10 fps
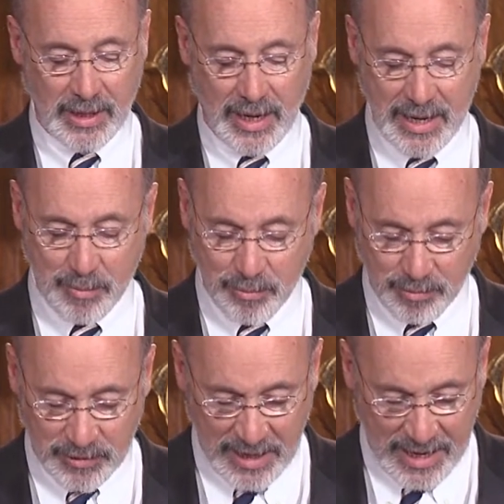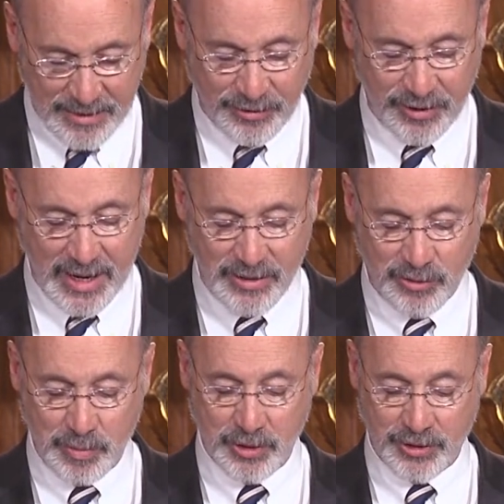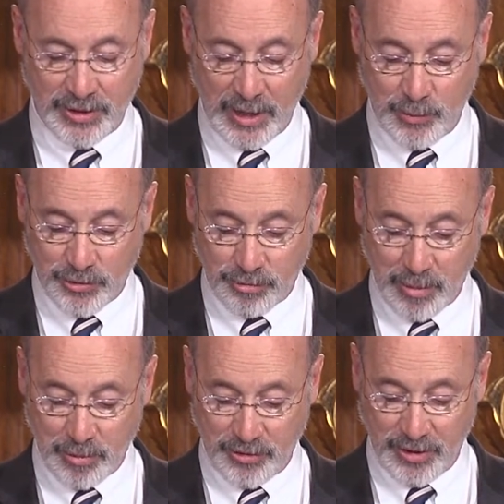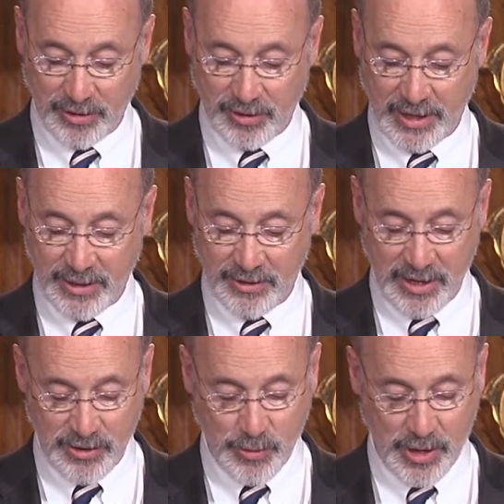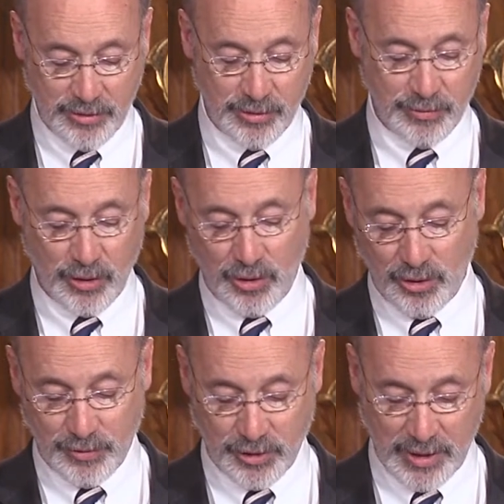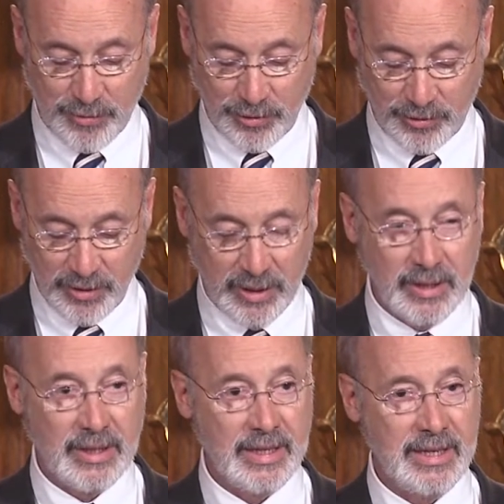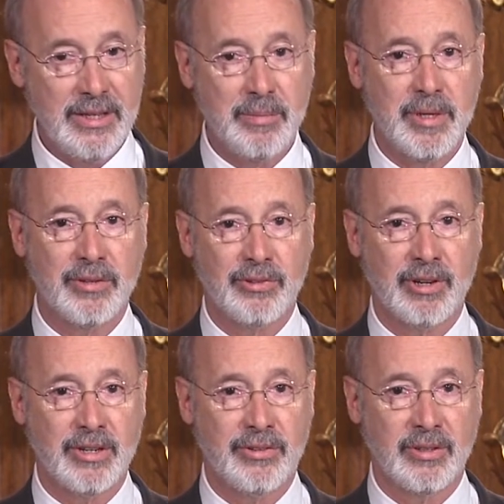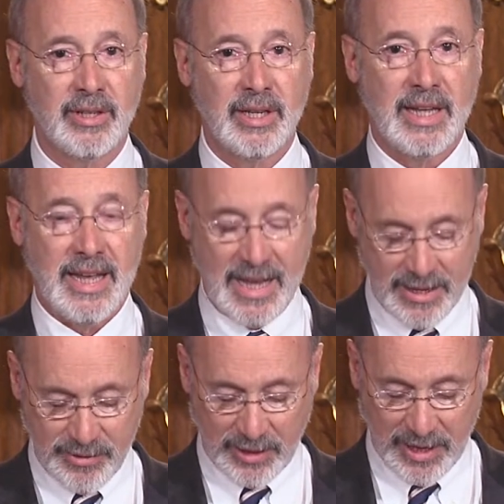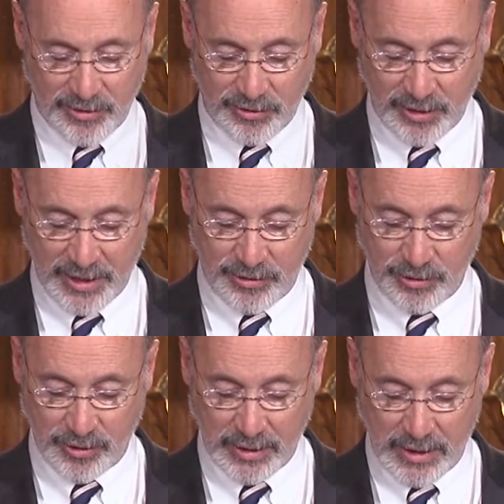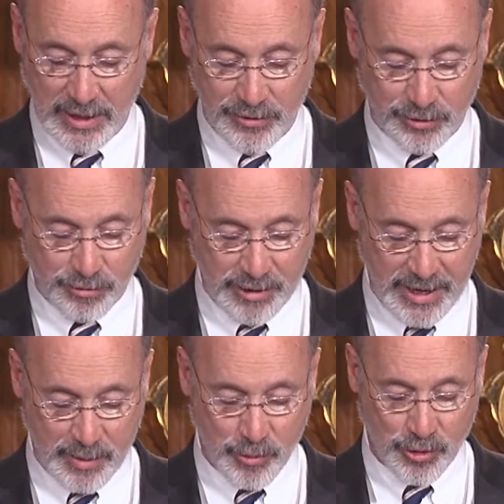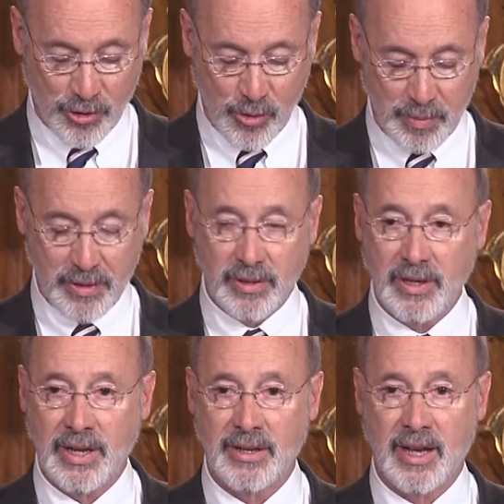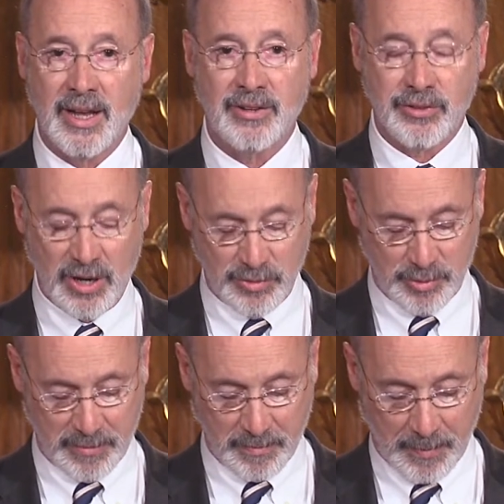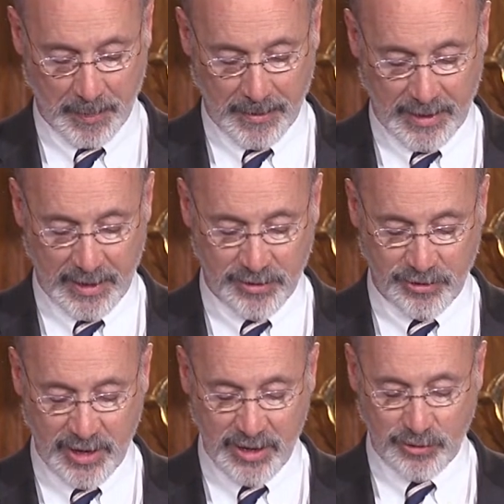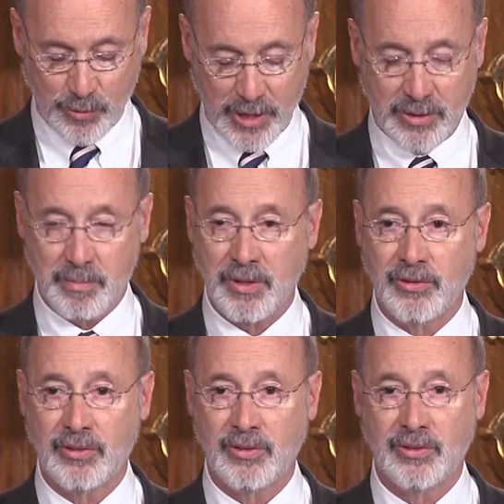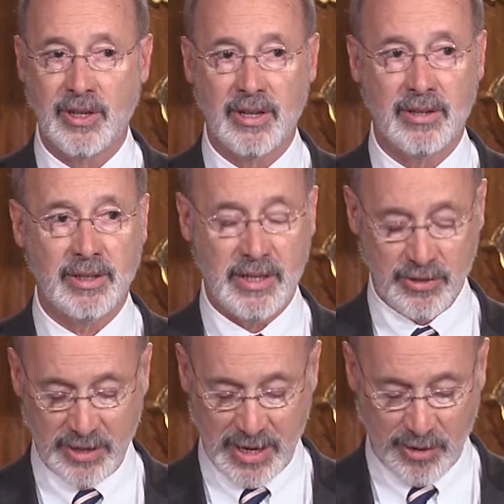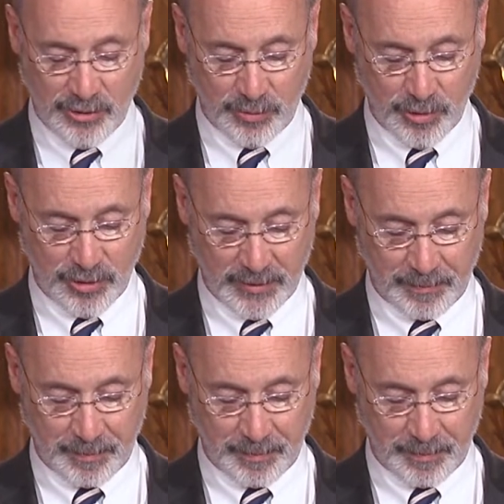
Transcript: I am glad to sign this bill today, which represents a continuation of all of our efforts in the administration and in the legislature to create a more open and honest government and to change the way that business is done here in Harrisburg.